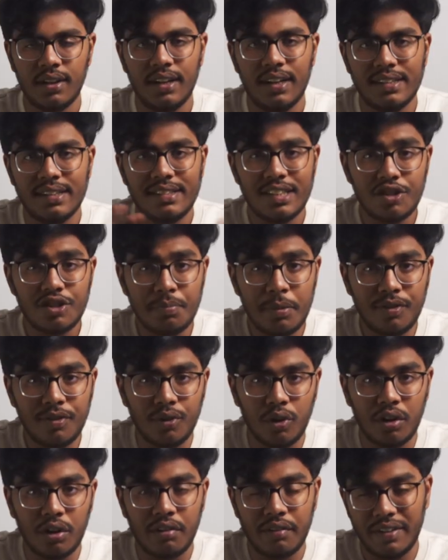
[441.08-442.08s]
Just
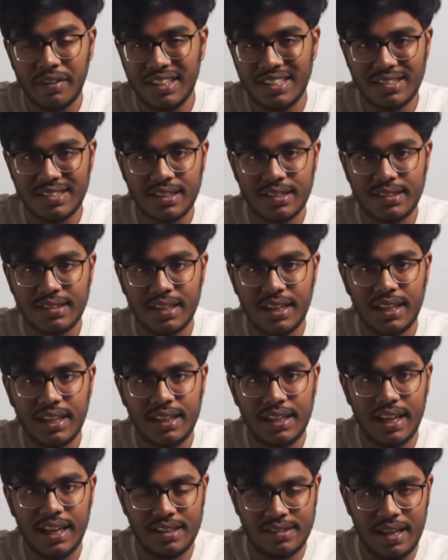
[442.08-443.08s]
before, we were discussing in the
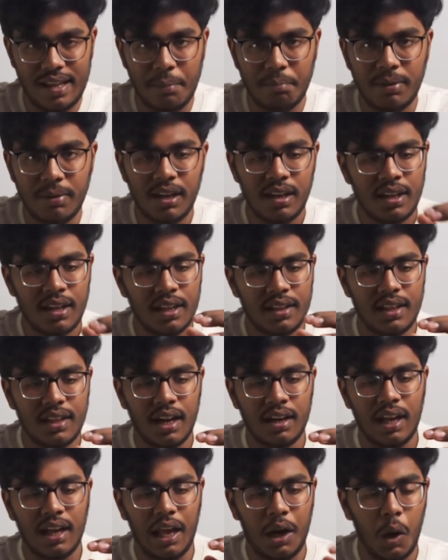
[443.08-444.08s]
example that
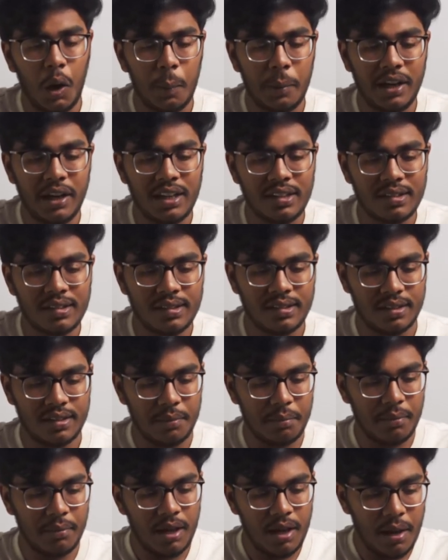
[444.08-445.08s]
an operating system
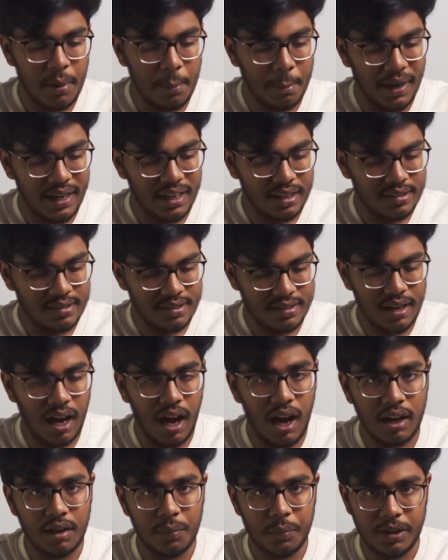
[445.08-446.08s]
might
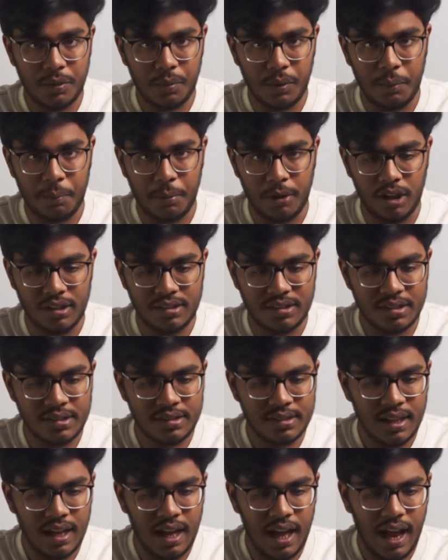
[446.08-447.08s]
start with one process,
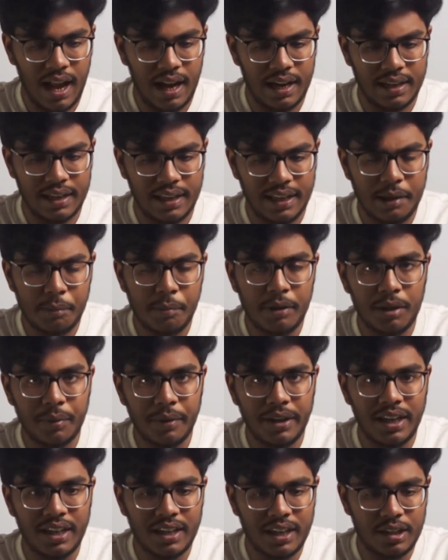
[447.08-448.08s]
and in between
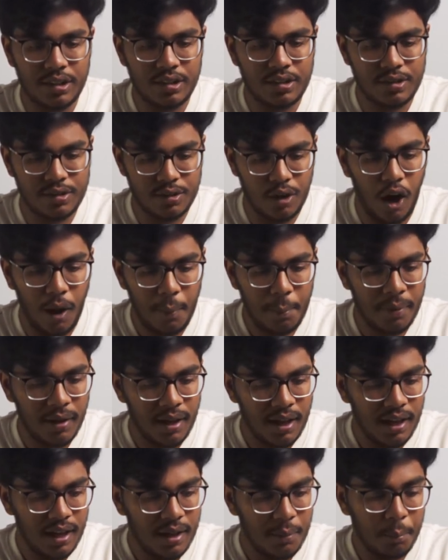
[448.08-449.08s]
it can stop,
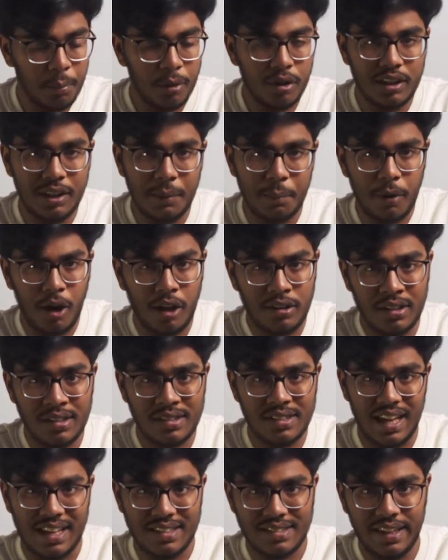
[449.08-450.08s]
put the process
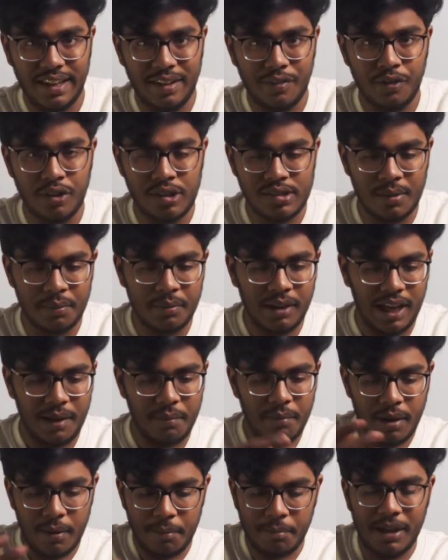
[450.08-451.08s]
aside for some time,
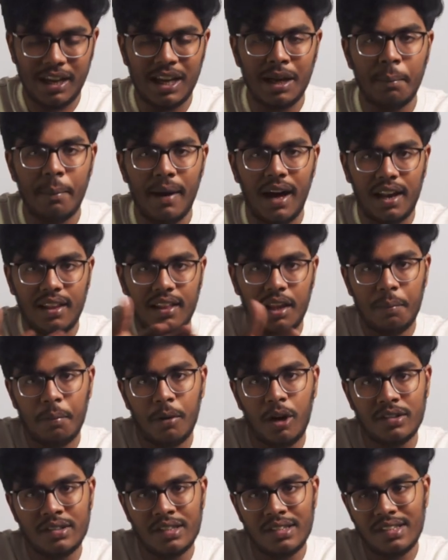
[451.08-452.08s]
pick up another
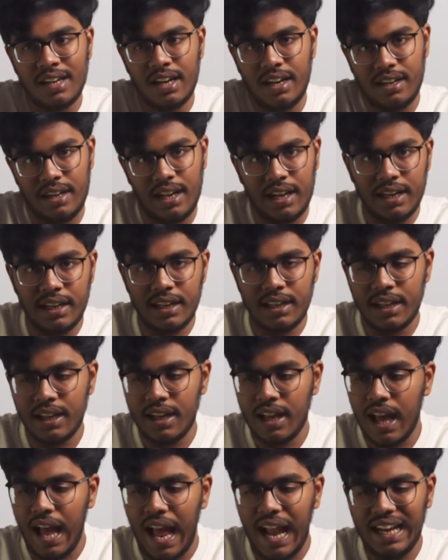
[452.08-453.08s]
process and run it,
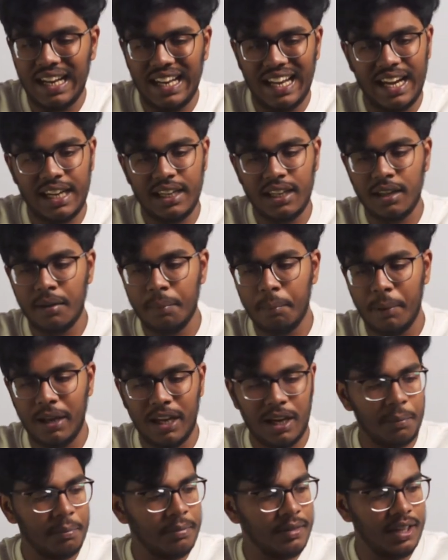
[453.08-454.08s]
and later pick
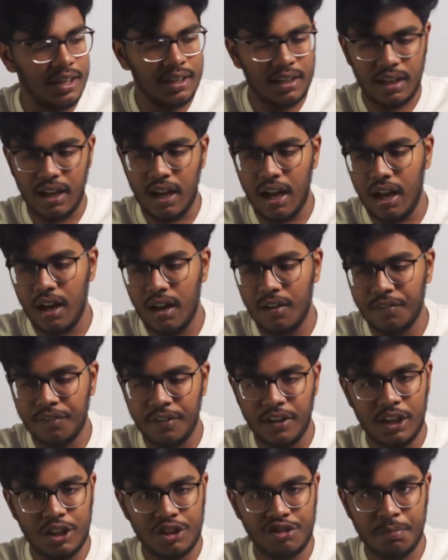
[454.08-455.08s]
up that
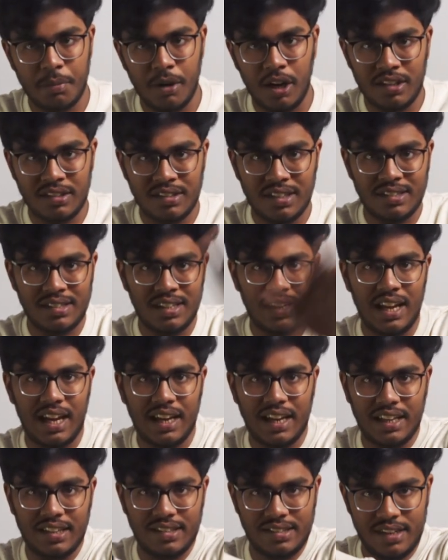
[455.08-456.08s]
finished process and
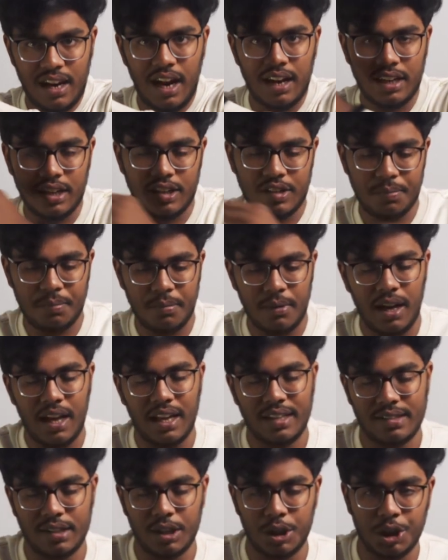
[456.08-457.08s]
again start its
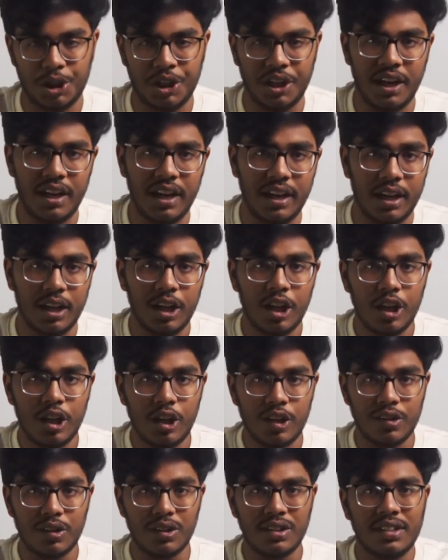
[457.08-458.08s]
execution, right?
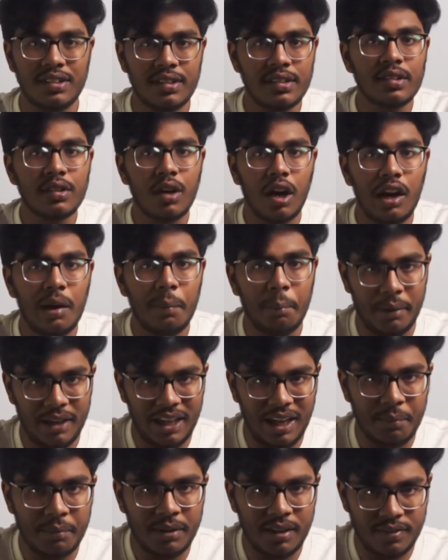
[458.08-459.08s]
So this is called
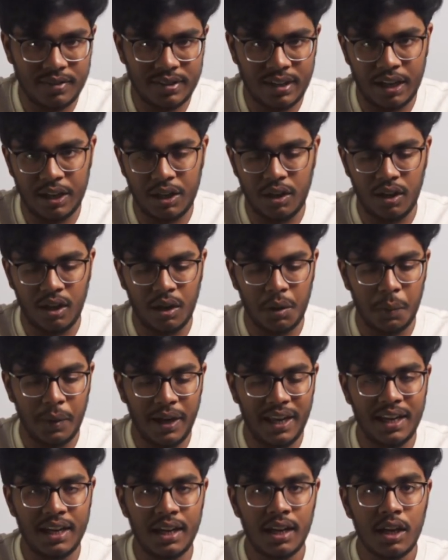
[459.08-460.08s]
preemptive scheduling,
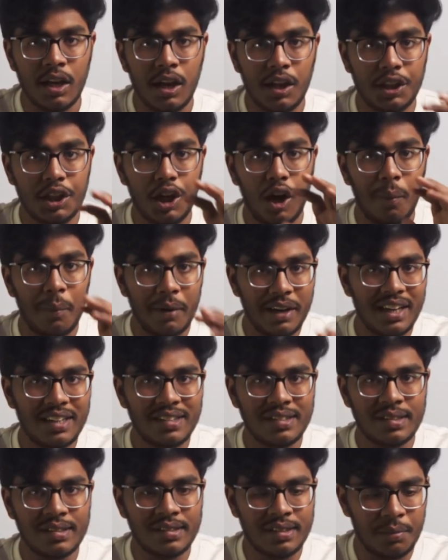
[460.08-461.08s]
wherein the operating
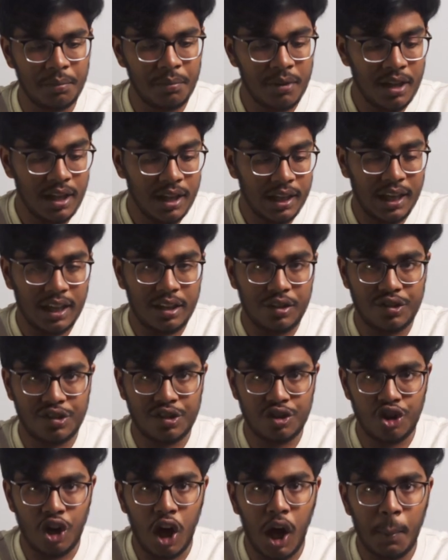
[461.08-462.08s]
system can
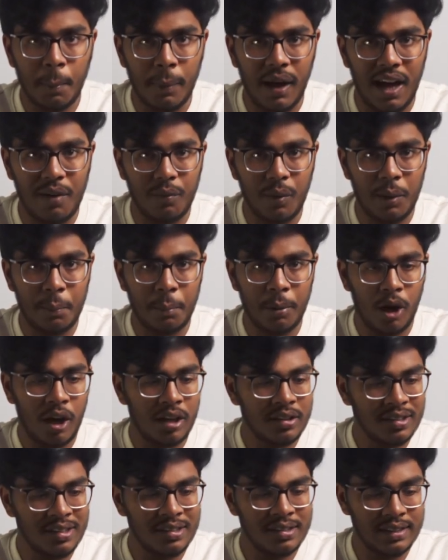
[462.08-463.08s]
stop one
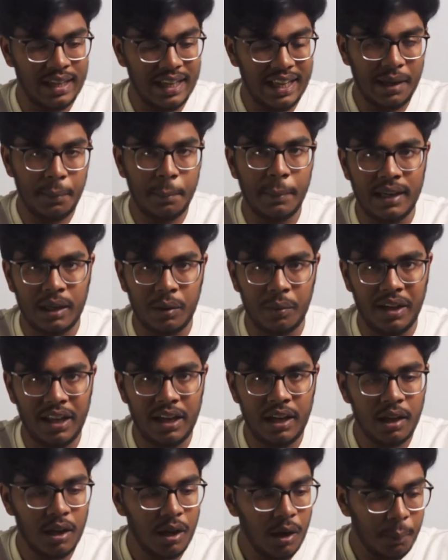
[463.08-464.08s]
process in
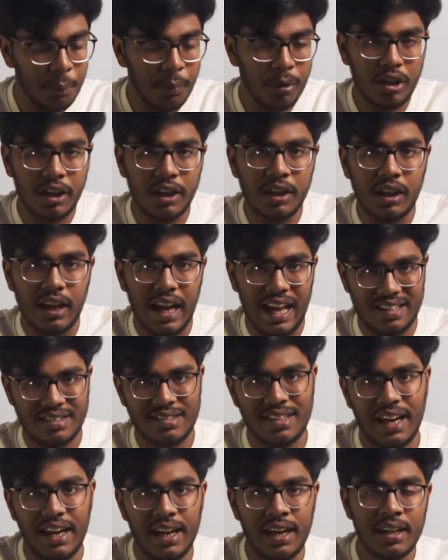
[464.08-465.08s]
between, put it
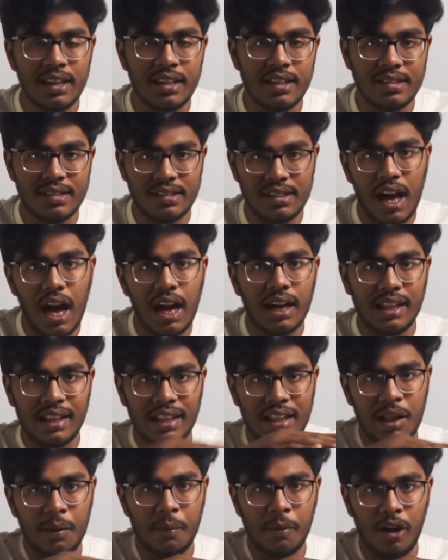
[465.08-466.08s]
aside, start
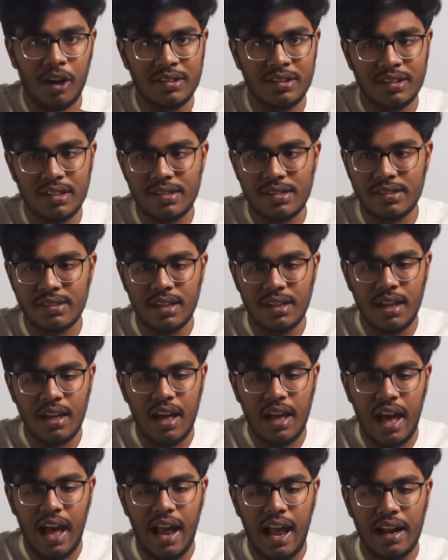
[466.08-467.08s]
another process,
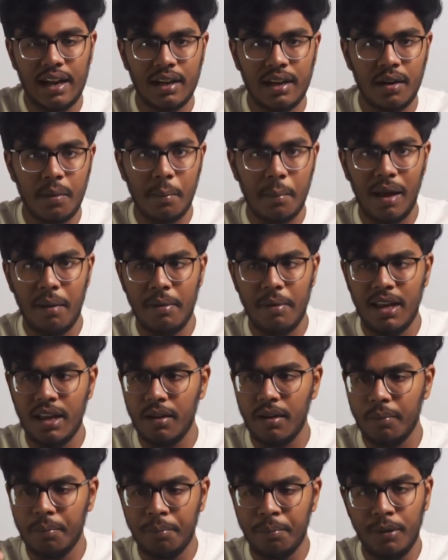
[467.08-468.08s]
and
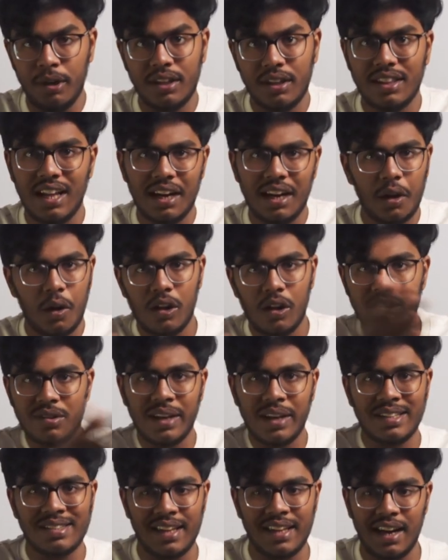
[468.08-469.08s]
maybe put that also
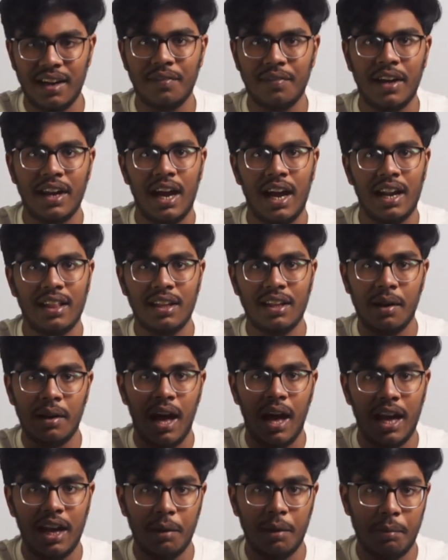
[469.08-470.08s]
aside when another
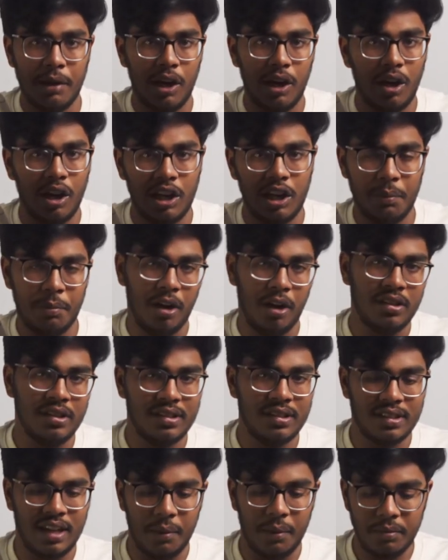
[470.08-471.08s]
higher priority process
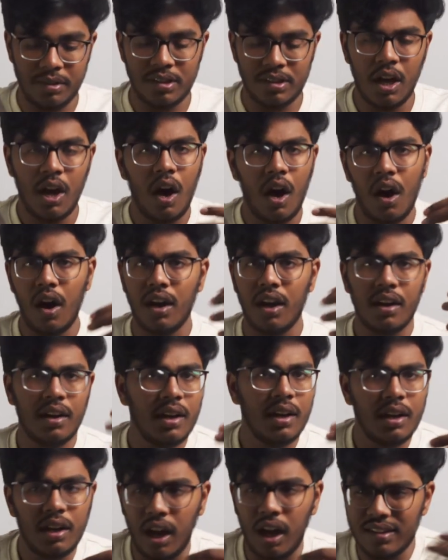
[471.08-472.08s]
comes, or
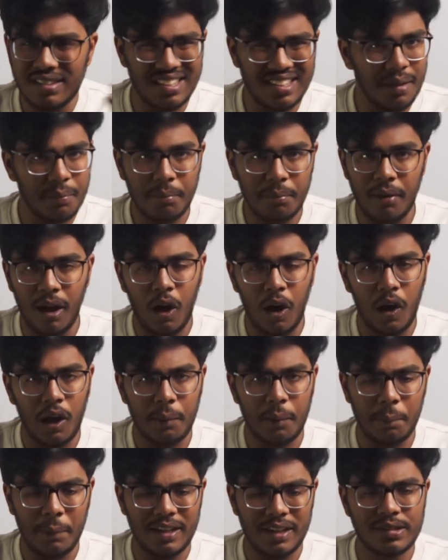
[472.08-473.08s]

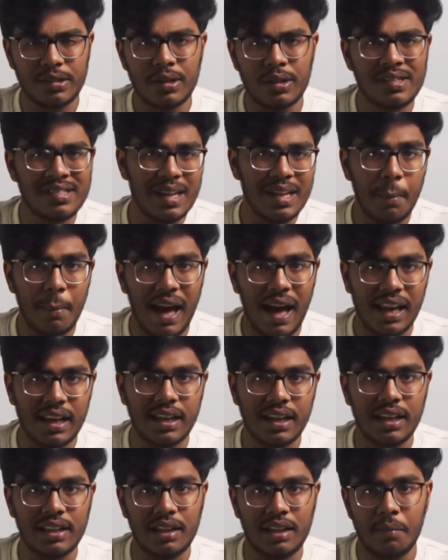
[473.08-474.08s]
based on some
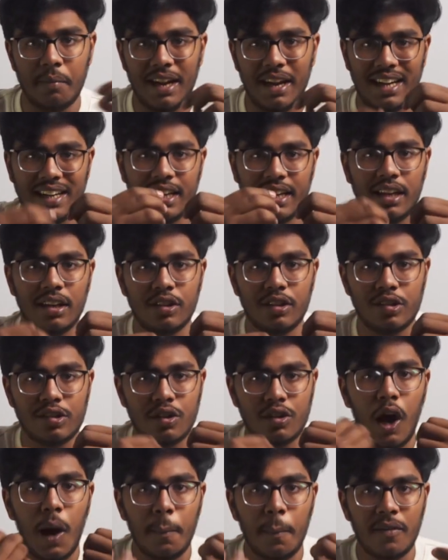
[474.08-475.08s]
algorithm it can
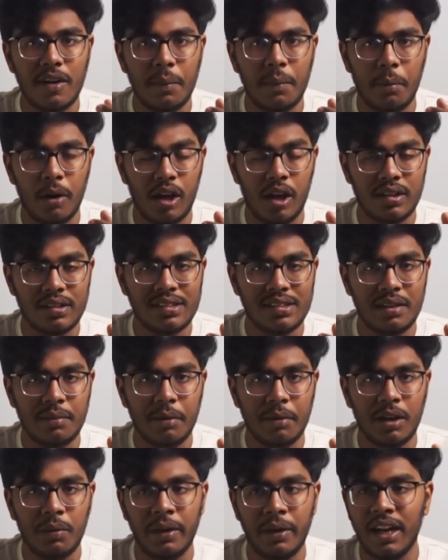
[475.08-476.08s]
stop one process in
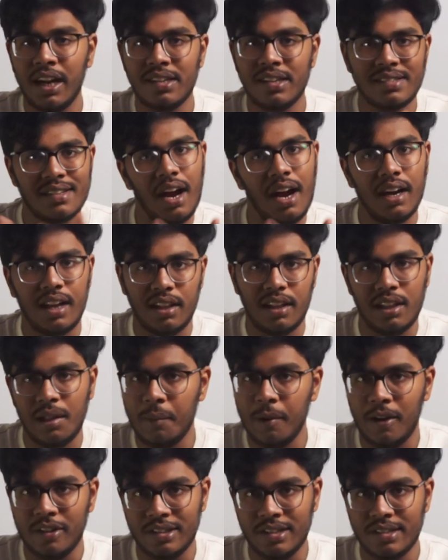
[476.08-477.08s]
between and start another
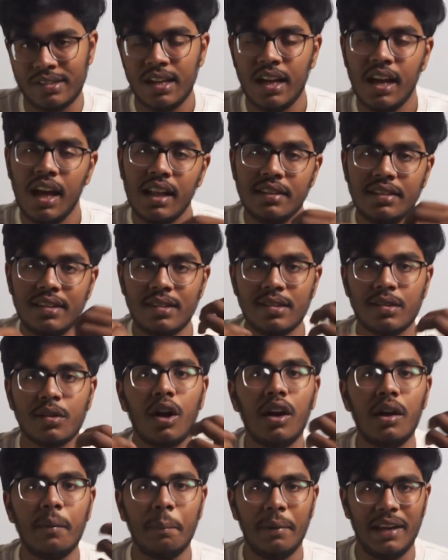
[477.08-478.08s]
process. This is
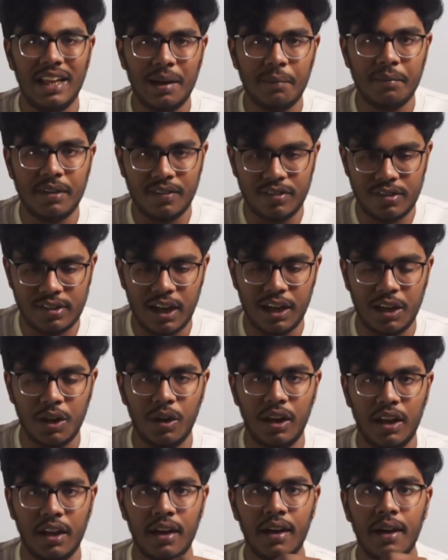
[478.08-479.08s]
called preemptive
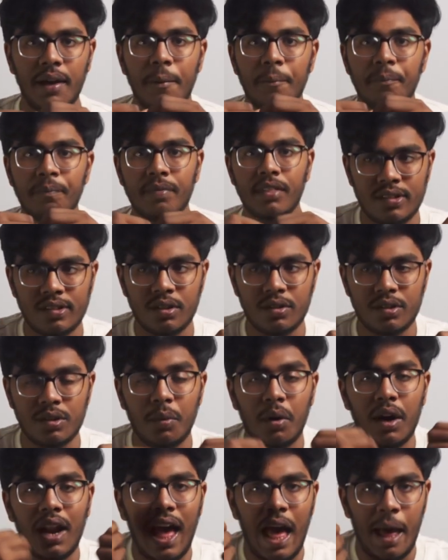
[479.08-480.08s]
scheduling. So
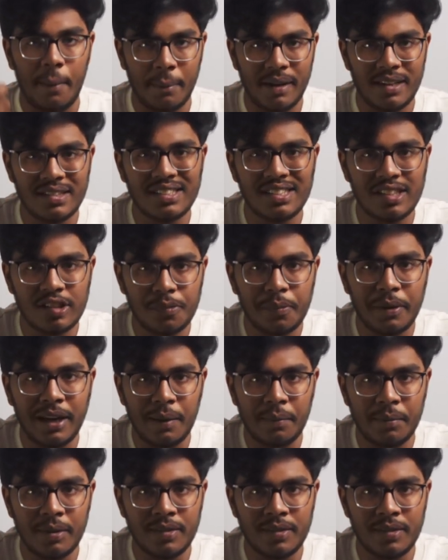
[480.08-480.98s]
what happens in this preemptive